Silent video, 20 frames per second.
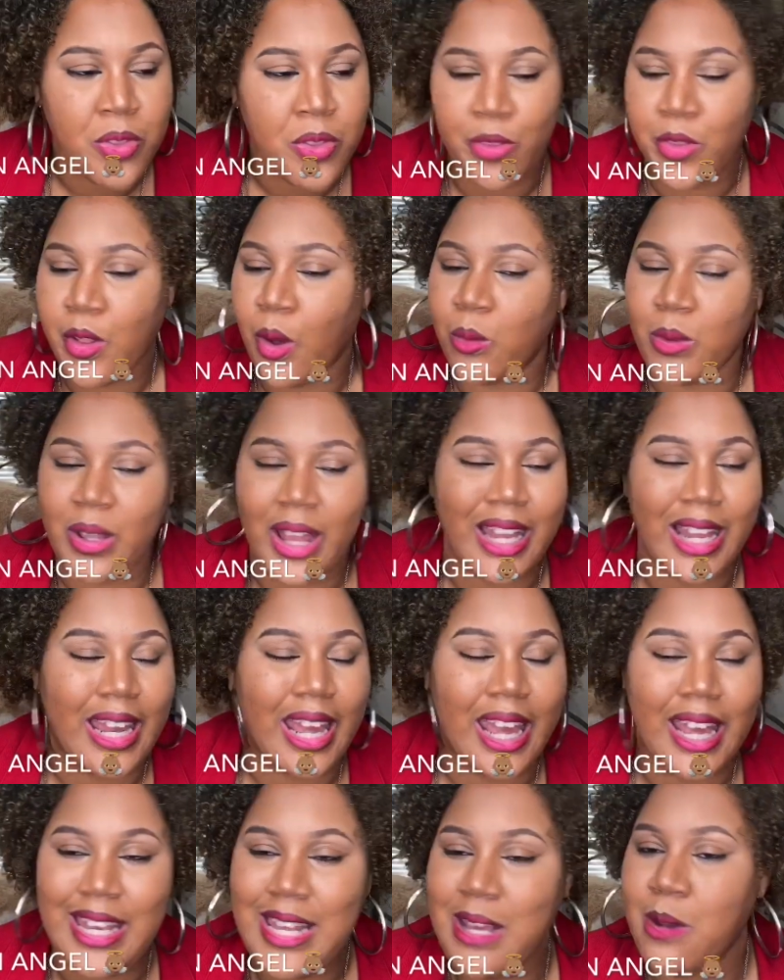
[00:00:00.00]
Don't let
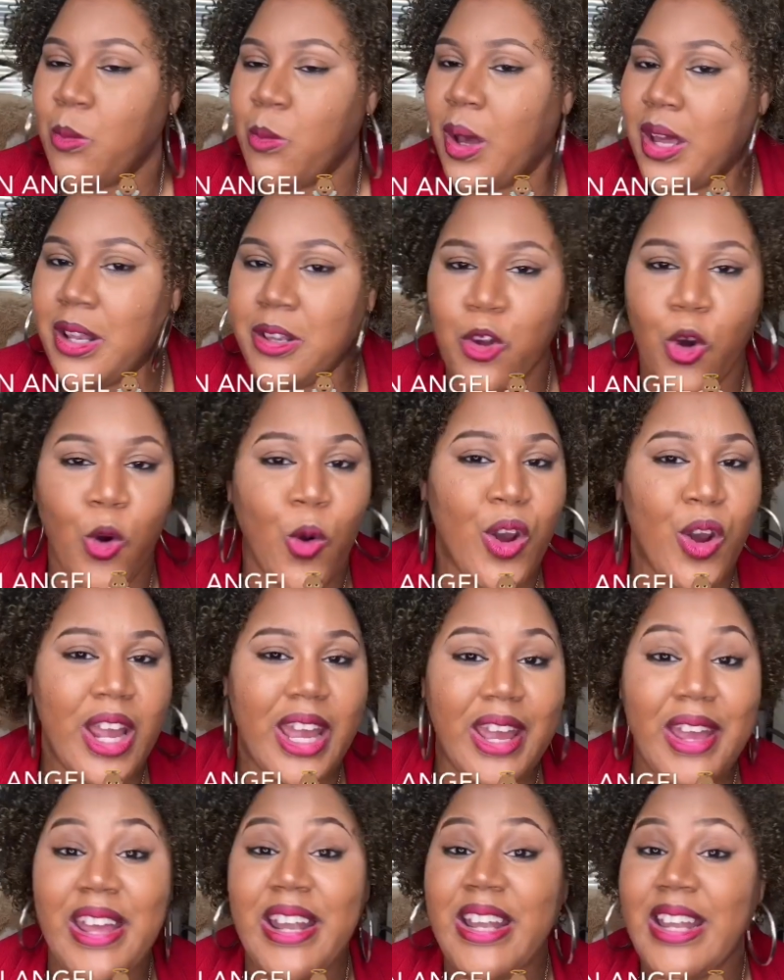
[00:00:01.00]
anyone or
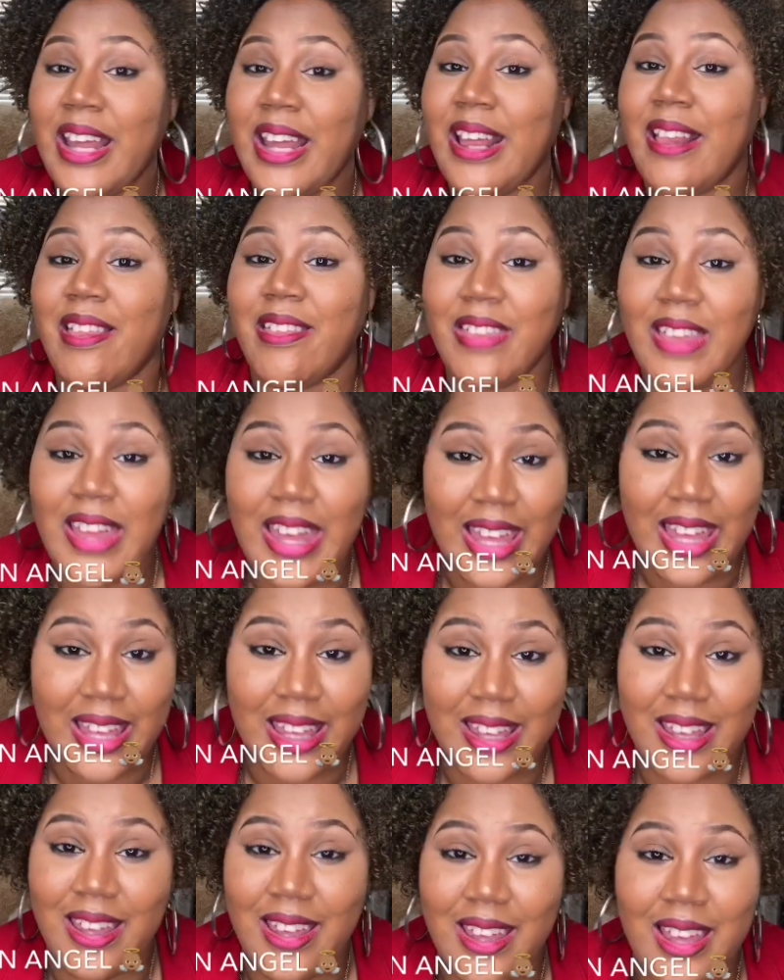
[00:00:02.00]

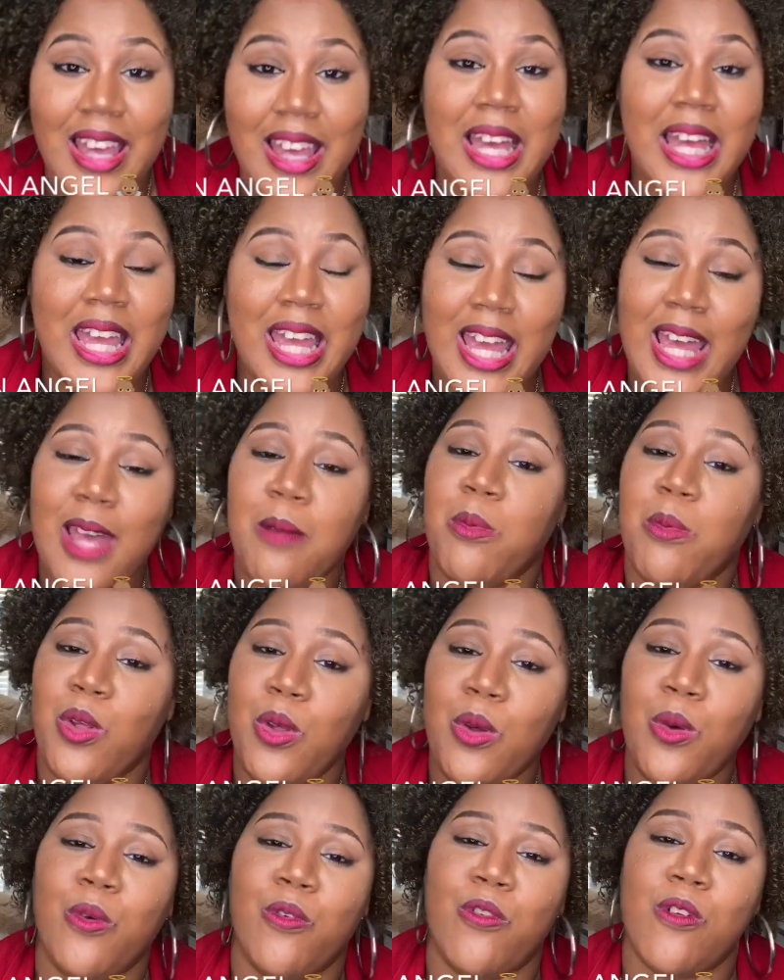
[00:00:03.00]
anything keep
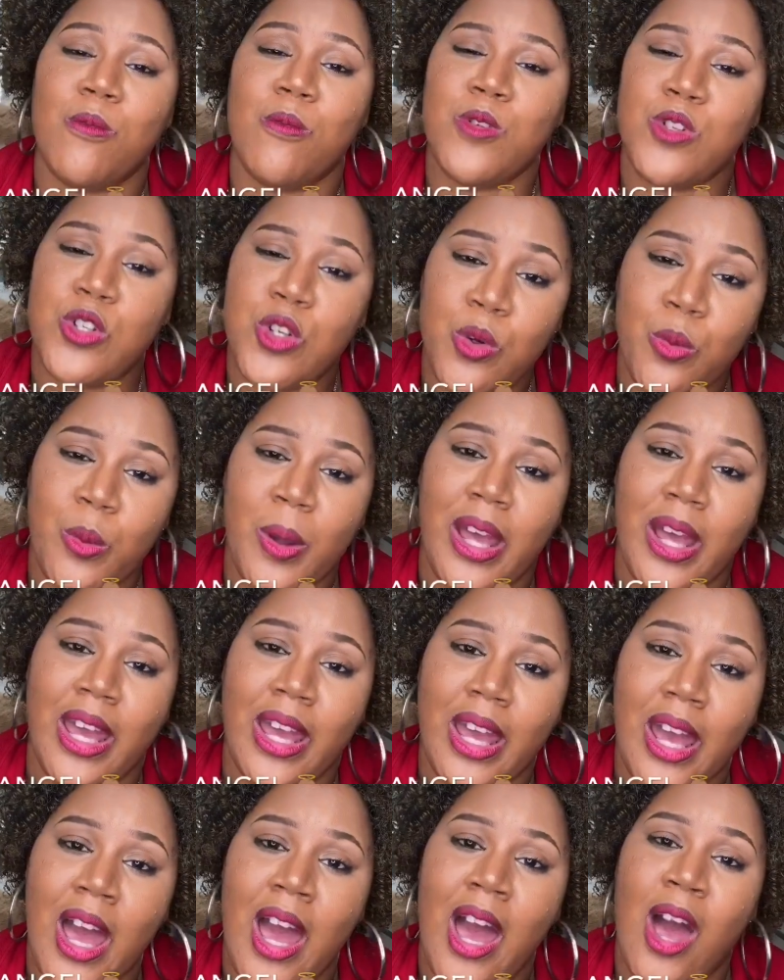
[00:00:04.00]
you from
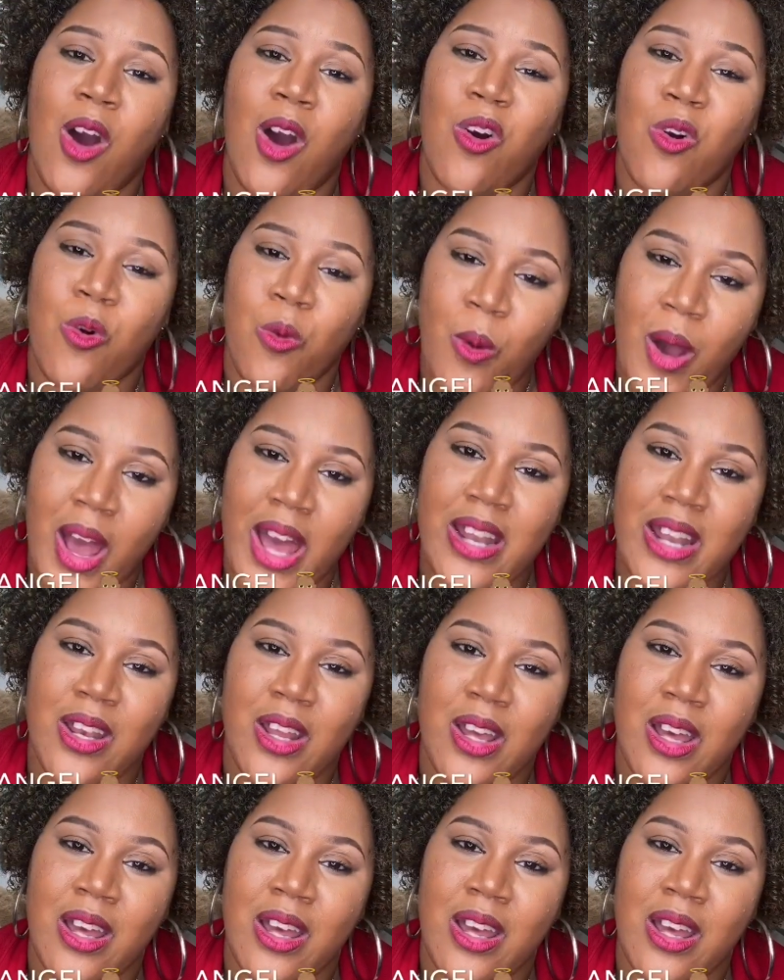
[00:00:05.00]
doing what